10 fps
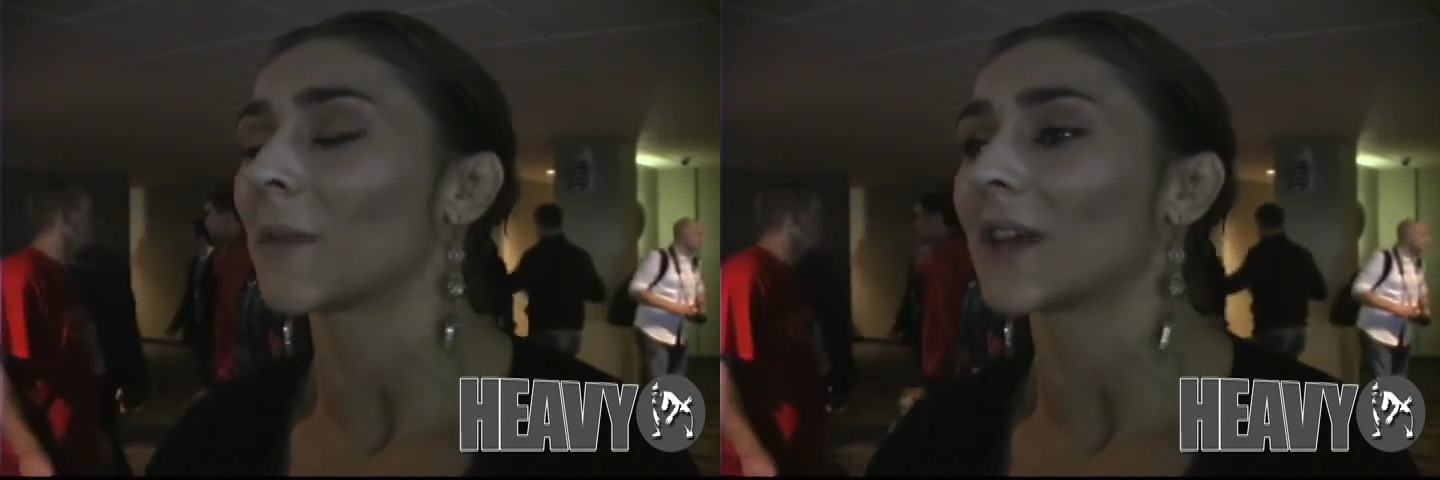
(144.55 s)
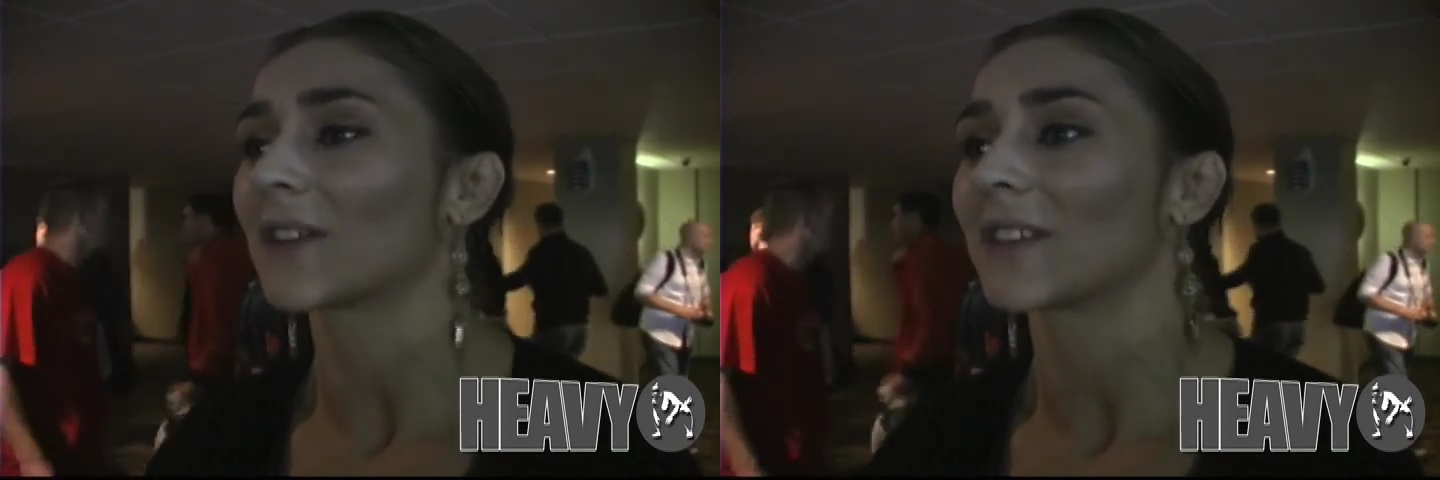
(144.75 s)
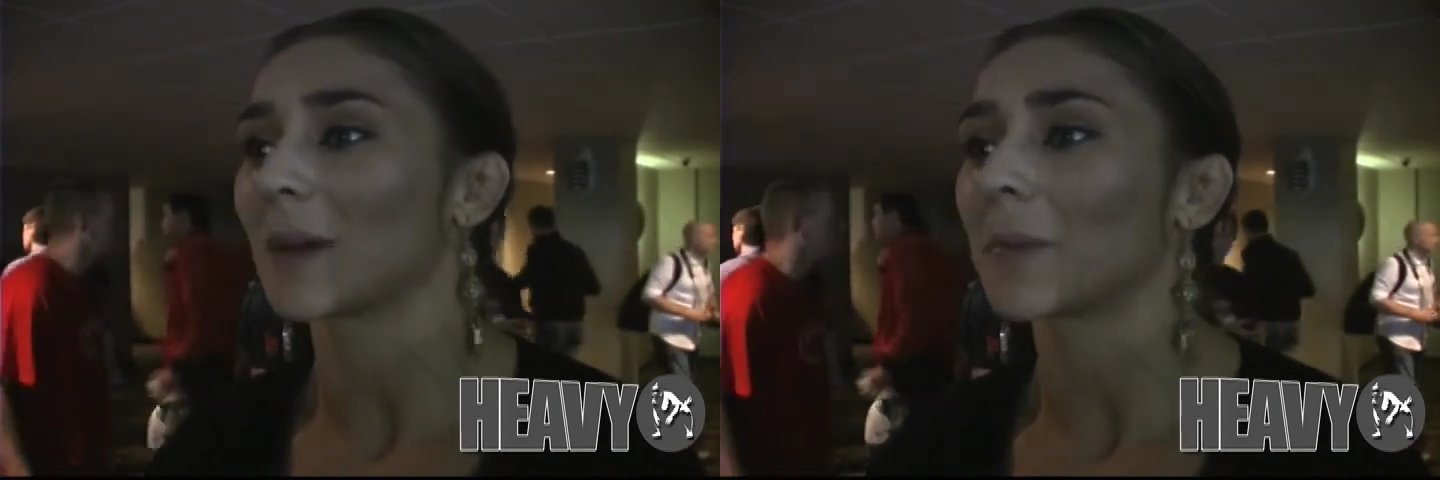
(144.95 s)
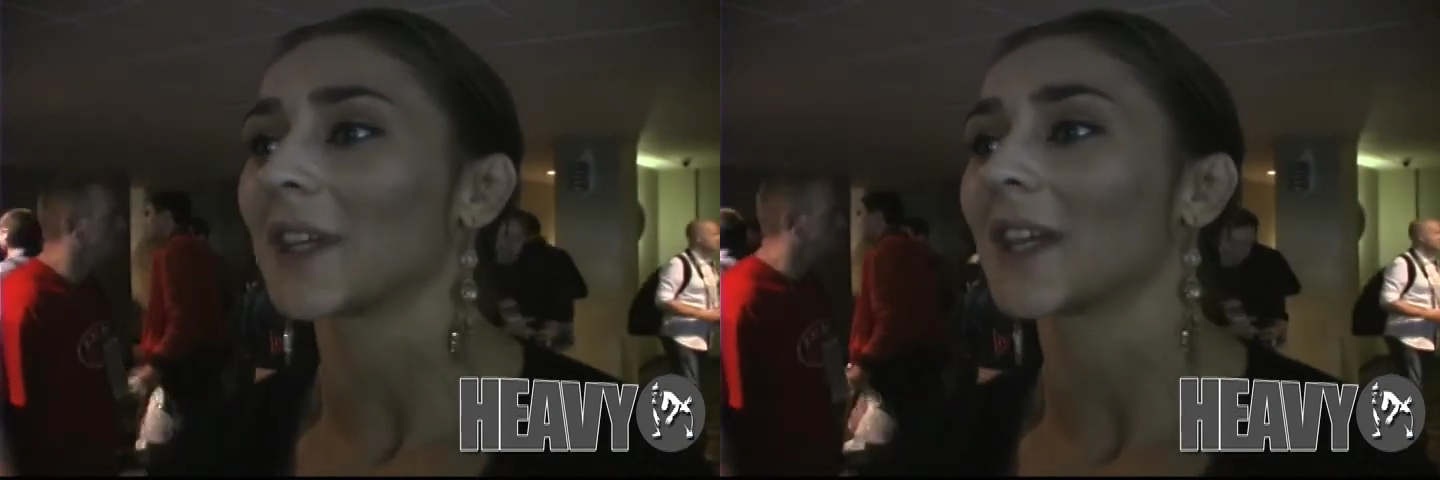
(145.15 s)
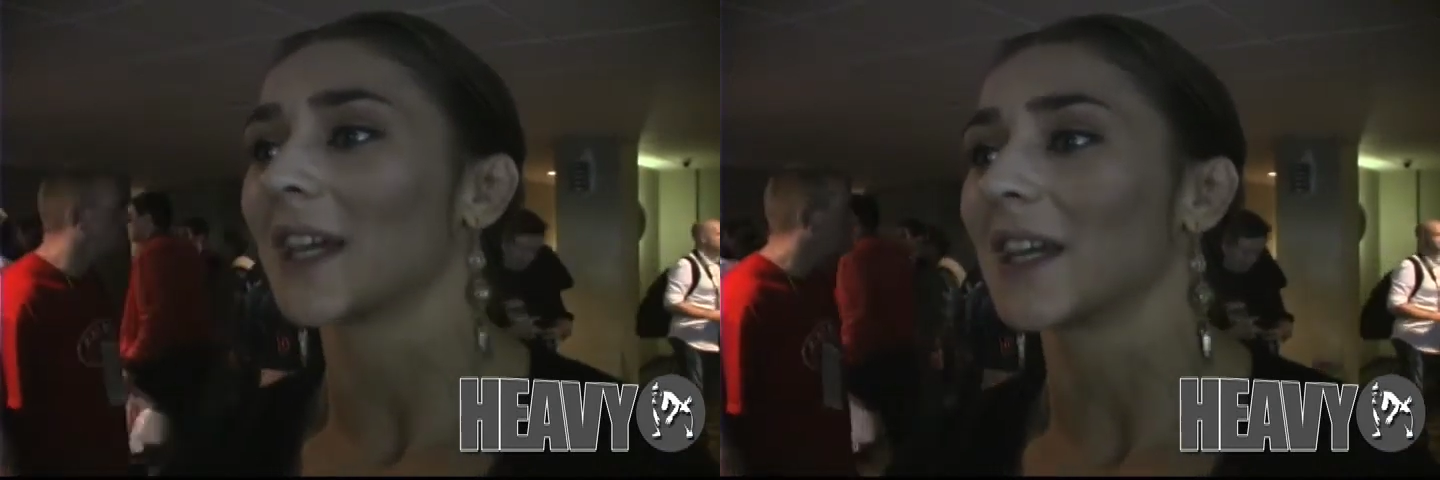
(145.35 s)
I made her tap
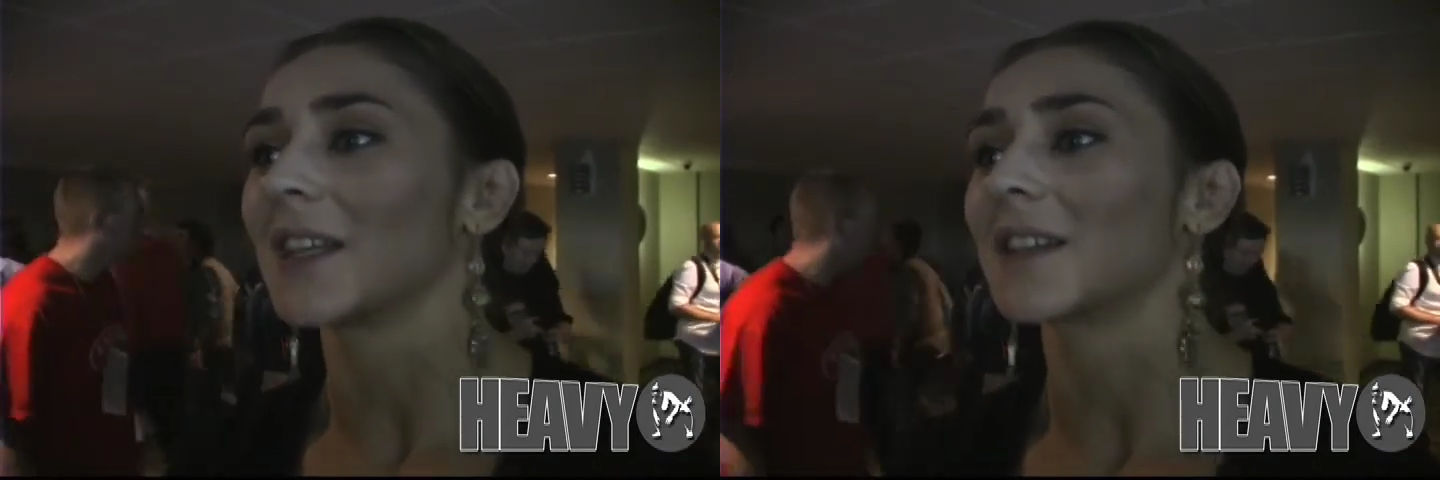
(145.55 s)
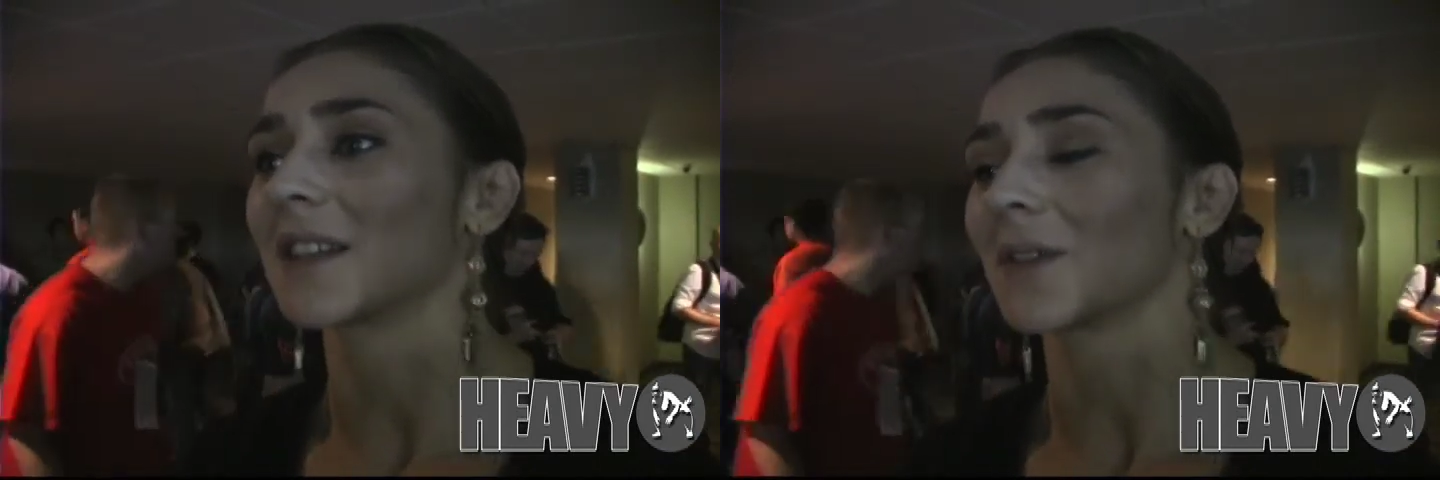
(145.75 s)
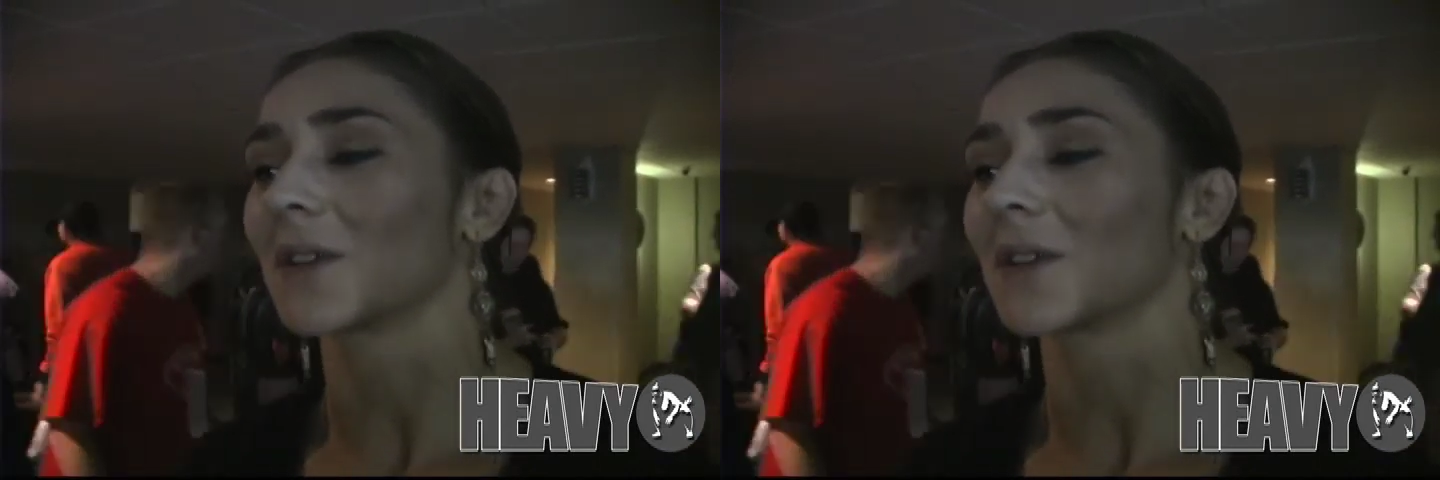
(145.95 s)
in the cage, and